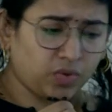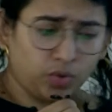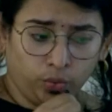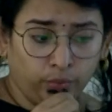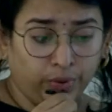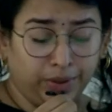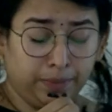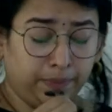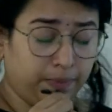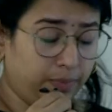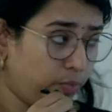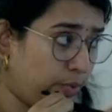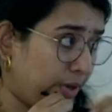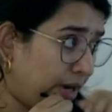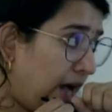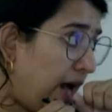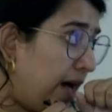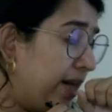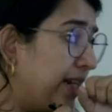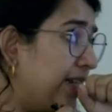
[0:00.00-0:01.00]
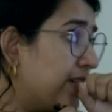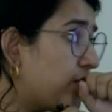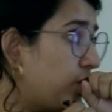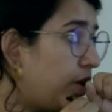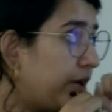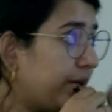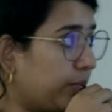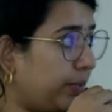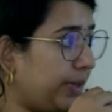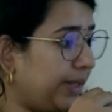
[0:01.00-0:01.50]
when RE is
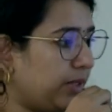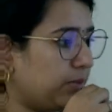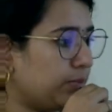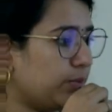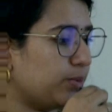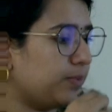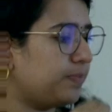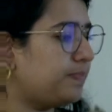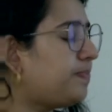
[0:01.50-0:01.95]
not available.